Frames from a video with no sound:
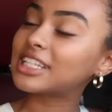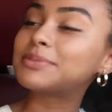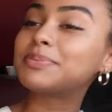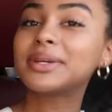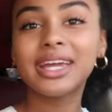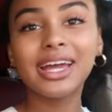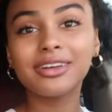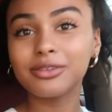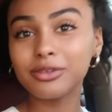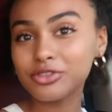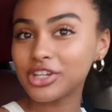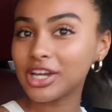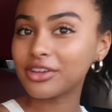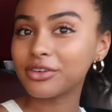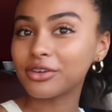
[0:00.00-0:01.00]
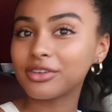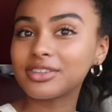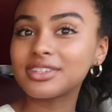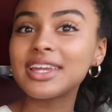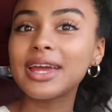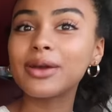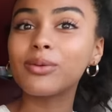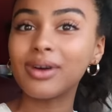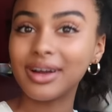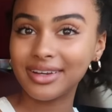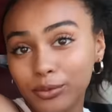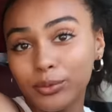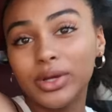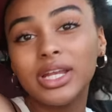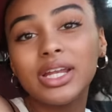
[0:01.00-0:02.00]
Let's Be Kendall Jenner, day
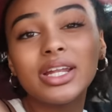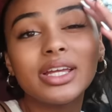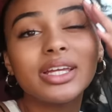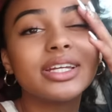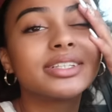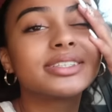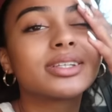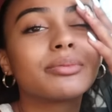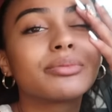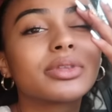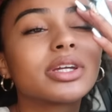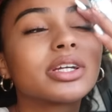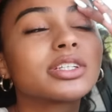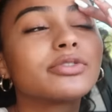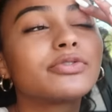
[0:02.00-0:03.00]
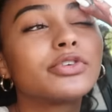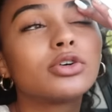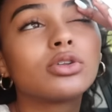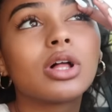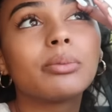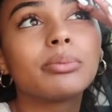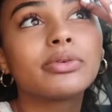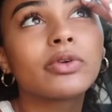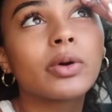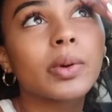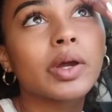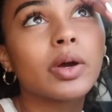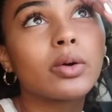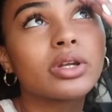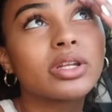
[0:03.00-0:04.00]
one. We need to eat something to fuel up before
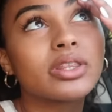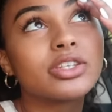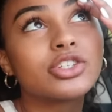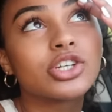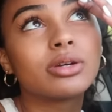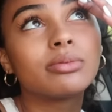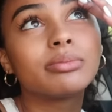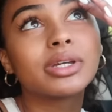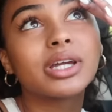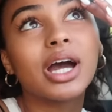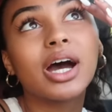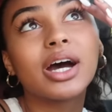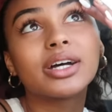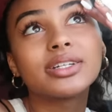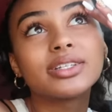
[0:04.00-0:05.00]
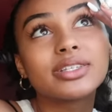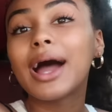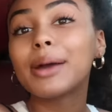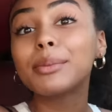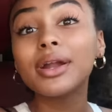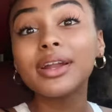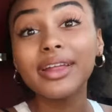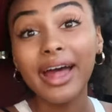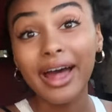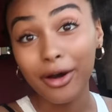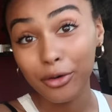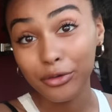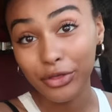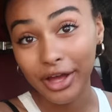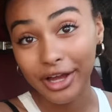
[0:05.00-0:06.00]
we go to the gym because I'm not a
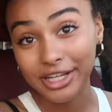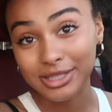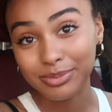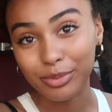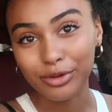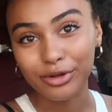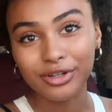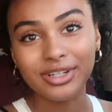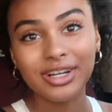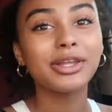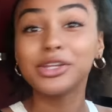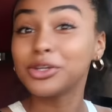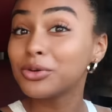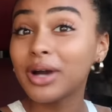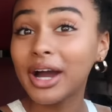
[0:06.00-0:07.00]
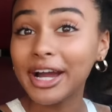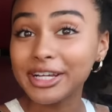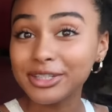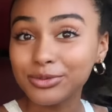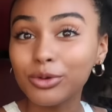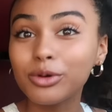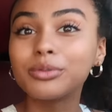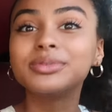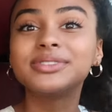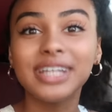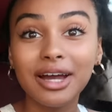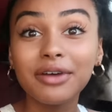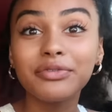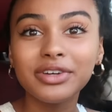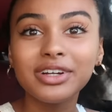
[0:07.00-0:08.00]
health expert and you guys will
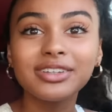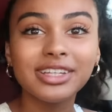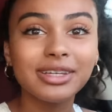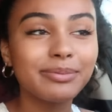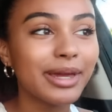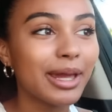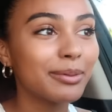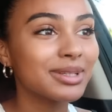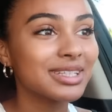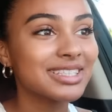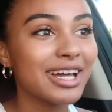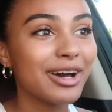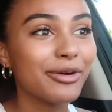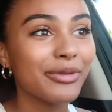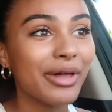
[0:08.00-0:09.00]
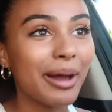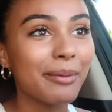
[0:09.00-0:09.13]
definitely be able to tell